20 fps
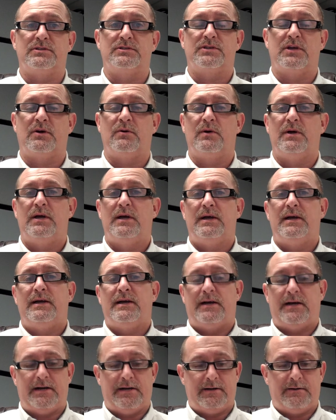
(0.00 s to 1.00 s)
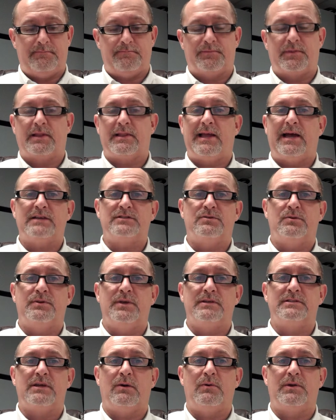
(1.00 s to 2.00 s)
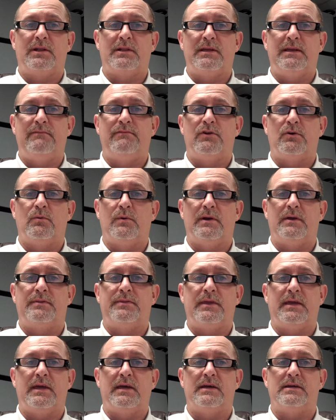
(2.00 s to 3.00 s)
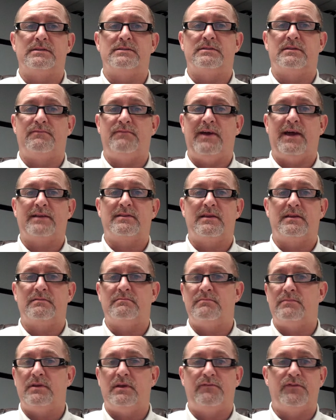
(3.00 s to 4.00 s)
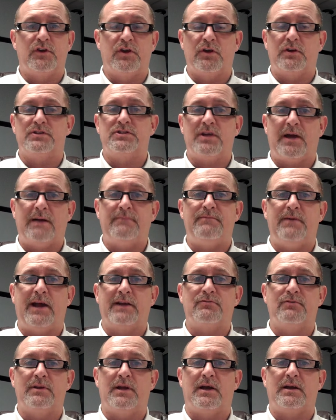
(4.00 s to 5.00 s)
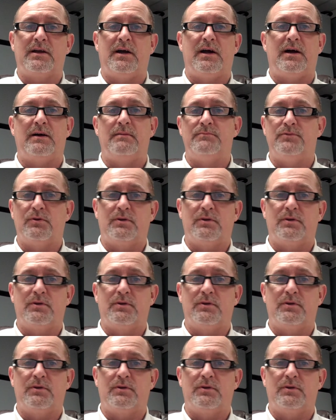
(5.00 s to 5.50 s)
So the last two things I want to leave you with is the fact that if you go to shopfactory.com,